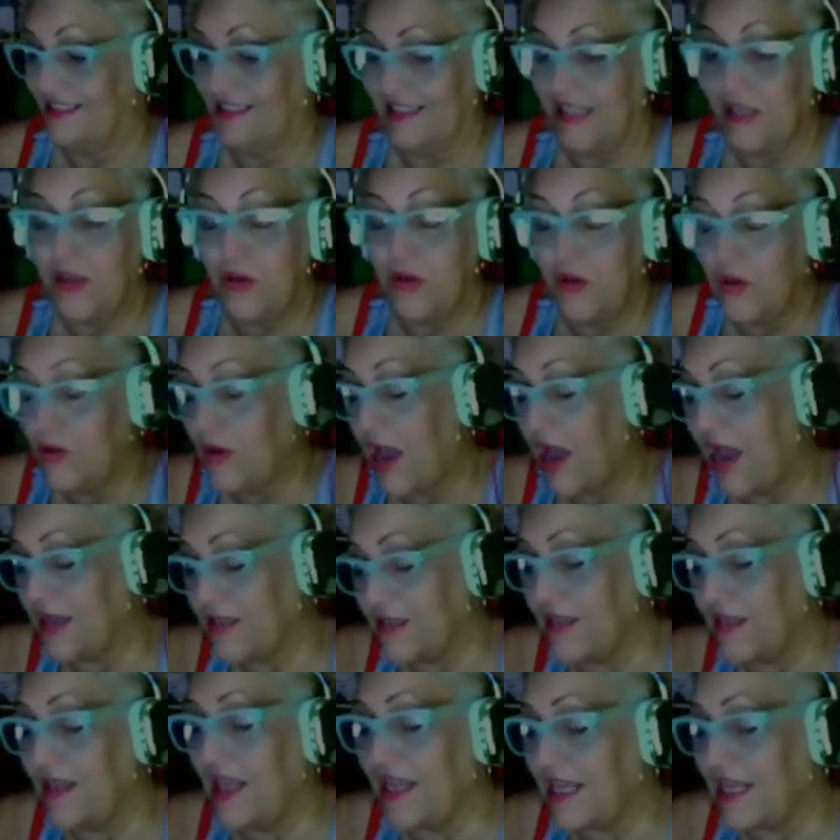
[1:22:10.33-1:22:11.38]
you
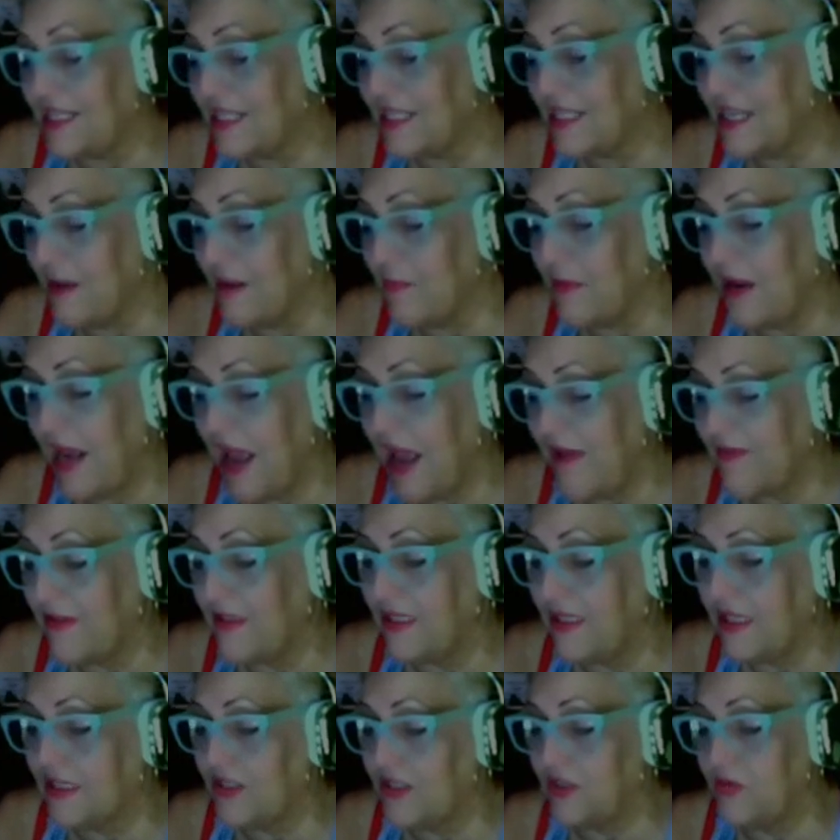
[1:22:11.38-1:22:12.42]
guys, like I said, I'm going to have a
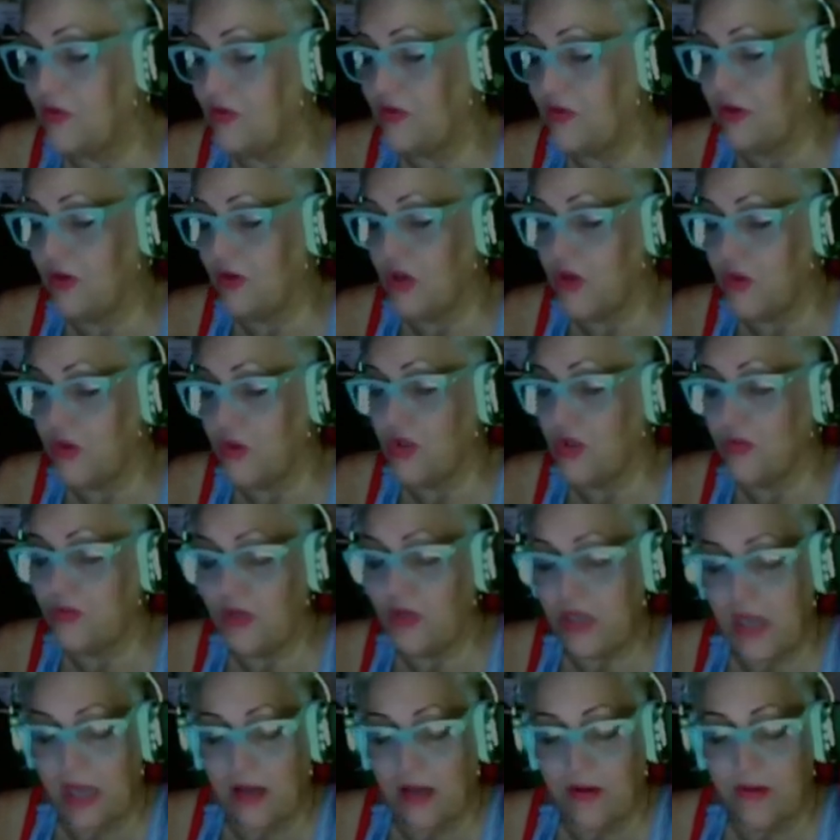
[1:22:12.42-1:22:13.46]
link to their YouTube
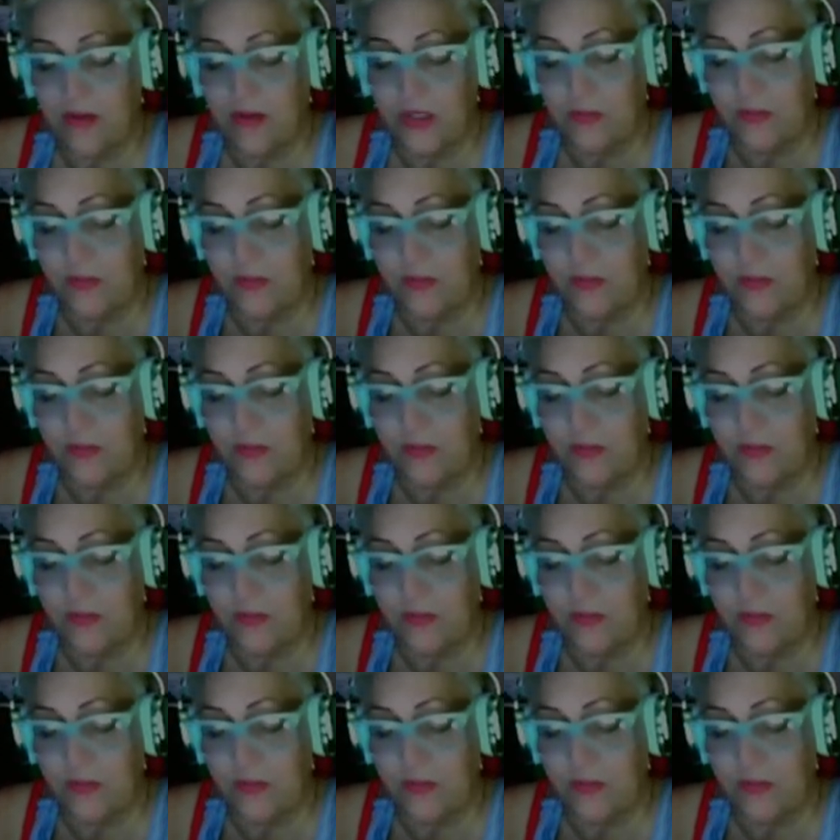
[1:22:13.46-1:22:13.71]
channels